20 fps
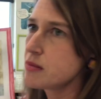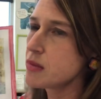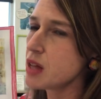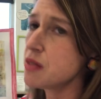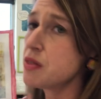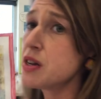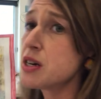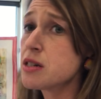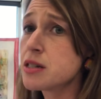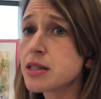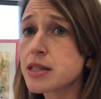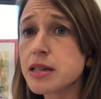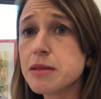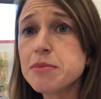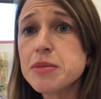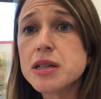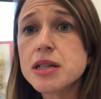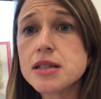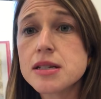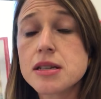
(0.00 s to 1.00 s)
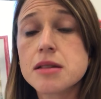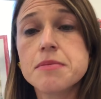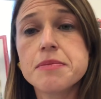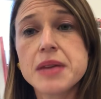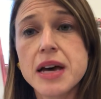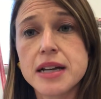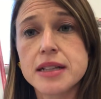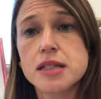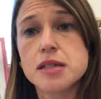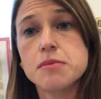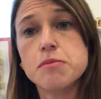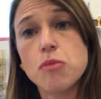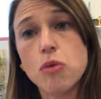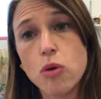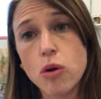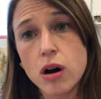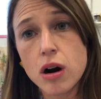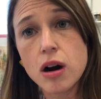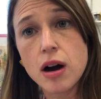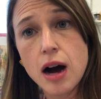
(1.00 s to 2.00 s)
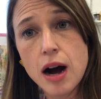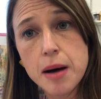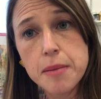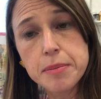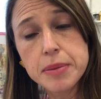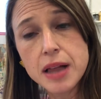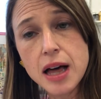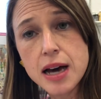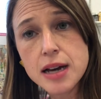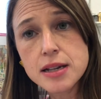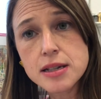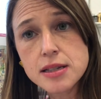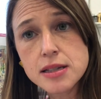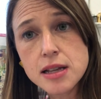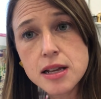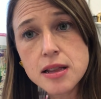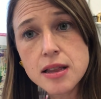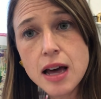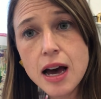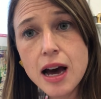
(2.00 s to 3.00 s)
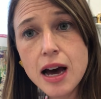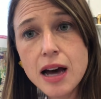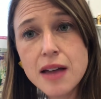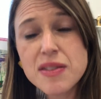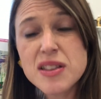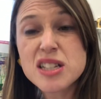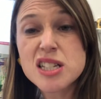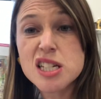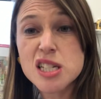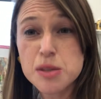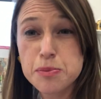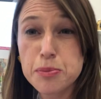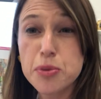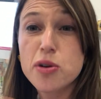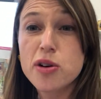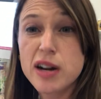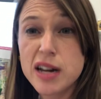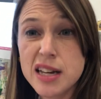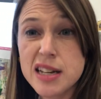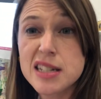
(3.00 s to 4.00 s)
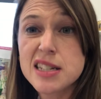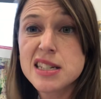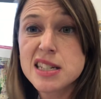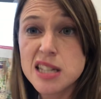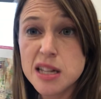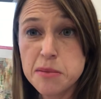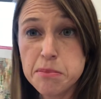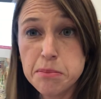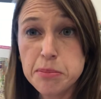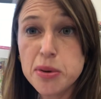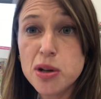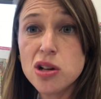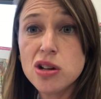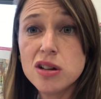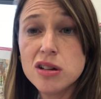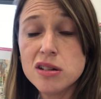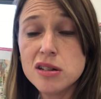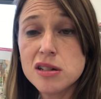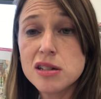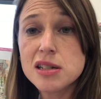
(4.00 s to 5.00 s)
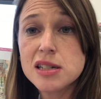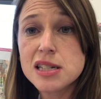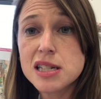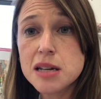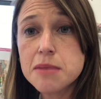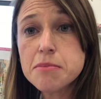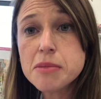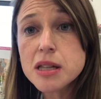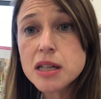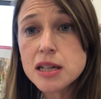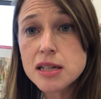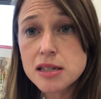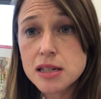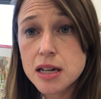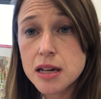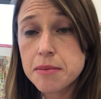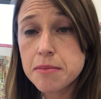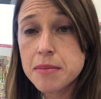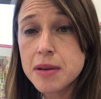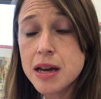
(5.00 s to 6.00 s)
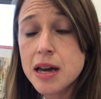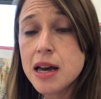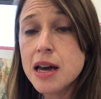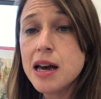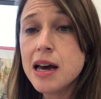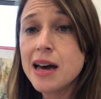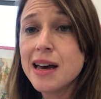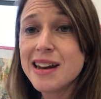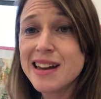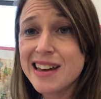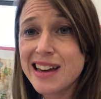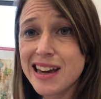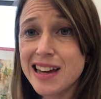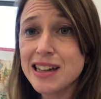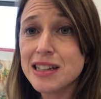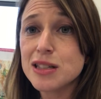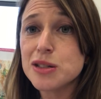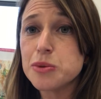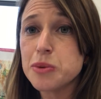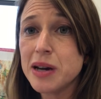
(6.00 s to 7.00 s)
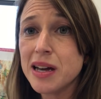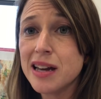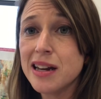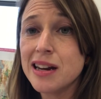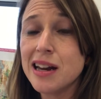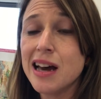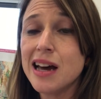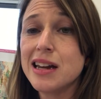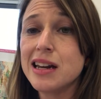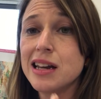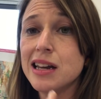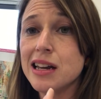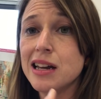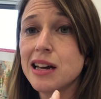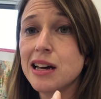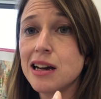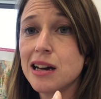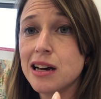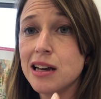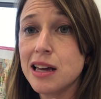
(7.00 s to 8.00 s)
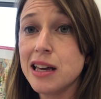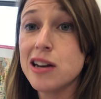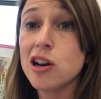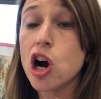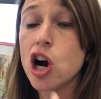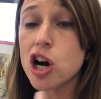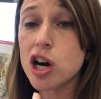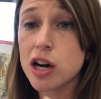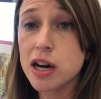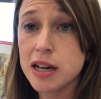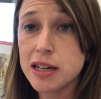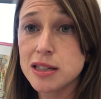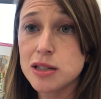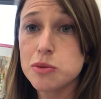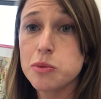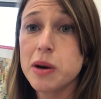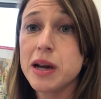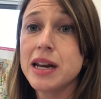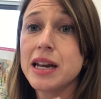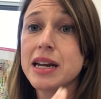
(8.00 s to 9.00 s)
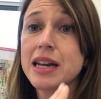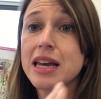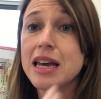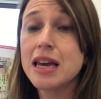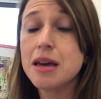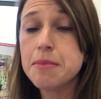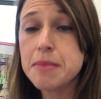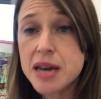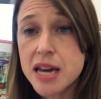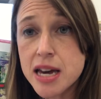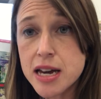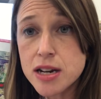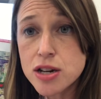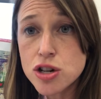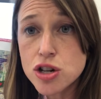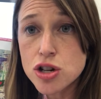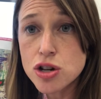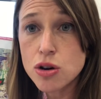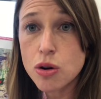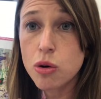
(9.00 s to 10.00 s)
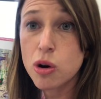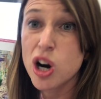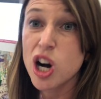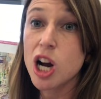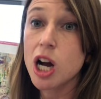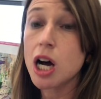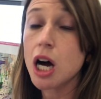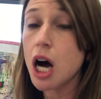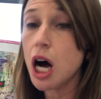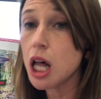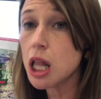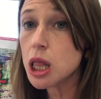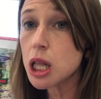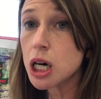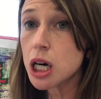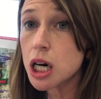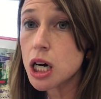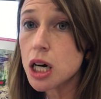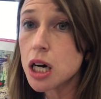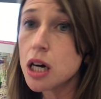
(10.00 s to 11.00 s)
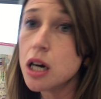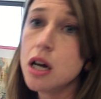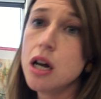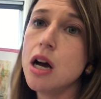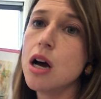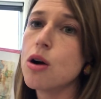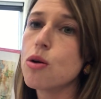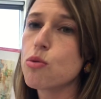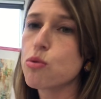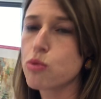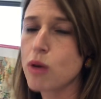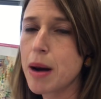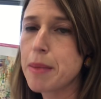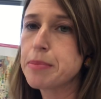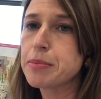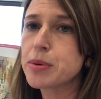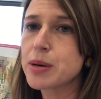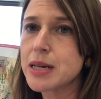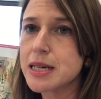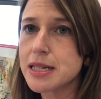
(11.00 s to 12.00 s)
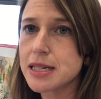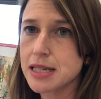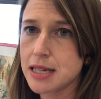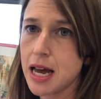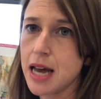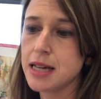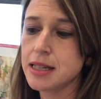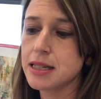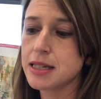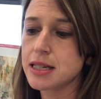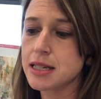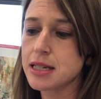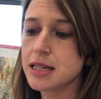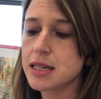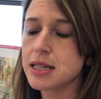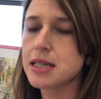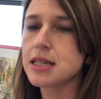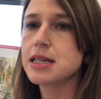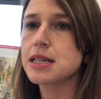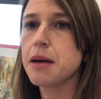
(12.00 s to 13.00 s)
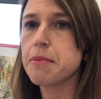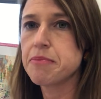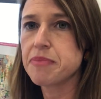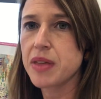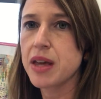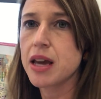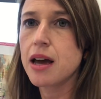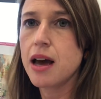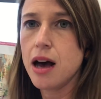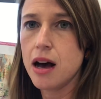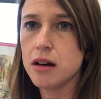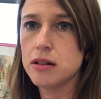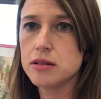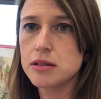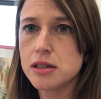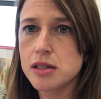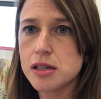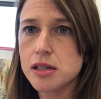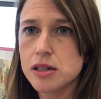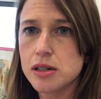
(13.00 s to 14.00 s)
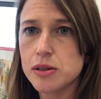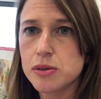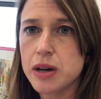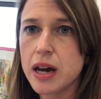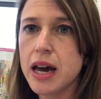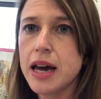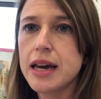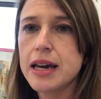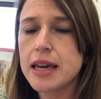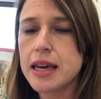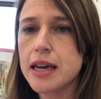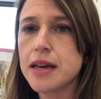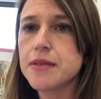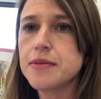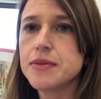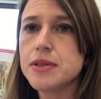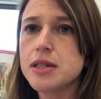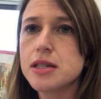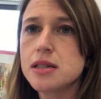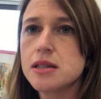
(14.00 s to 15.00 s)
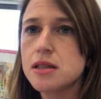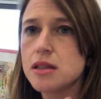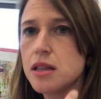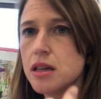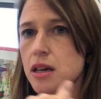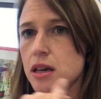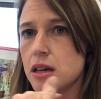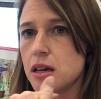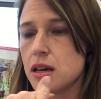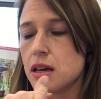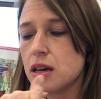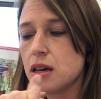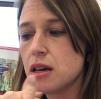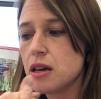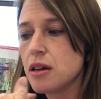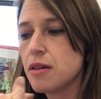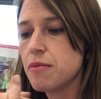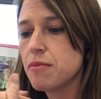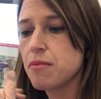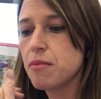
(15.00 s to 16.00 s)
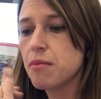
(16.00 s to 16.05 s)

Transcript: There's symbolism that's more complex than that. This is pretty simple symbolism. And again, it's when in art, it's when an image or a color represents something else, okay? It gives the